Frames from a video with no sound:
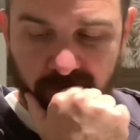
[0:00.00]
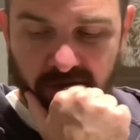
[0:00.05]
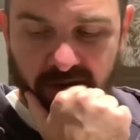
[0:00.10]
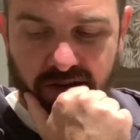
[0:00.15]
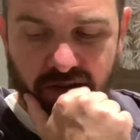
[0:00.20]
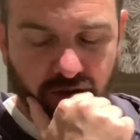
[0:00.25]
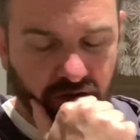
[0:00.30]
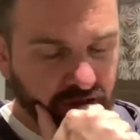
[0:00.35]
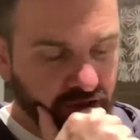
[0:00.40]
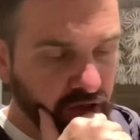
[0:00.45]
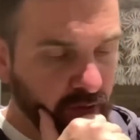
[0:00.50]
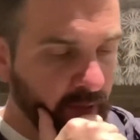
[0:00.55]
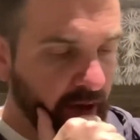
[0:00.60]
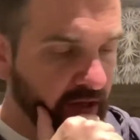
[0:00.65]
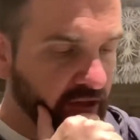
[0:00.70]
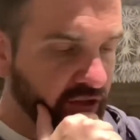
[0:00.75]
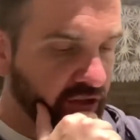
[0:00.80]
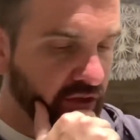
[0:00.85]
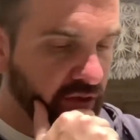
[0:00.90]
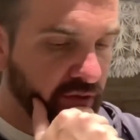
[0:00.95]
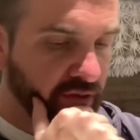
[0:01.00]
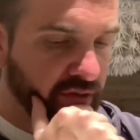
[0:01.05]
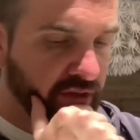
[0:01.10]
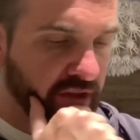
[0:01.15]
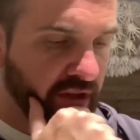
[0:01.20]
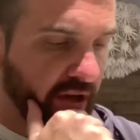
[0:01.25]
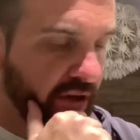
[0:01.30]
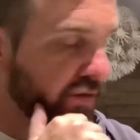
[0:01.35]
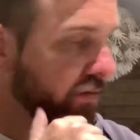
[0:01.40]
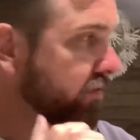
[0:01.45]
not too much sauce.
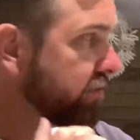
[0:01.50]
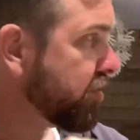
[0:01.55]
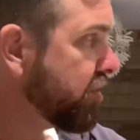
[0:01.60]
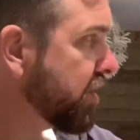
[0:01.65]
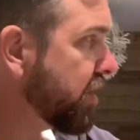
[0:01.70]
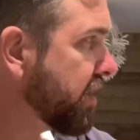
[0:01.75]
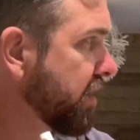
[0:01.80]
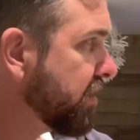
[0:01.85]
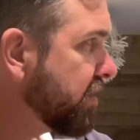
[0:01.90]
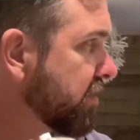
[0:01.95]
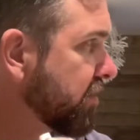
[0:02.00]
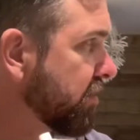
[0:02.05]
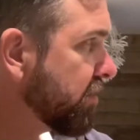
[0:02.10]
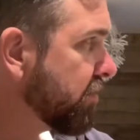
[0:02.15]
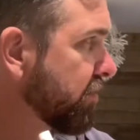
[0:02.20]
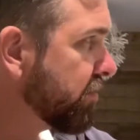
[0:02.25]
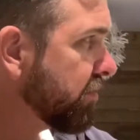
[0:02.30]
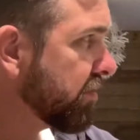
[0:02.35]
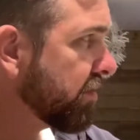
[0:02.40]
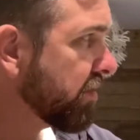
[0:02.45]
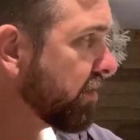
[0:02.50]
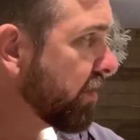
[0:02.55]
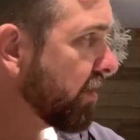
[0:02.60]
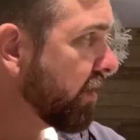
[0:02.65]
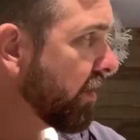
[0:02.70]
So chicken and sauce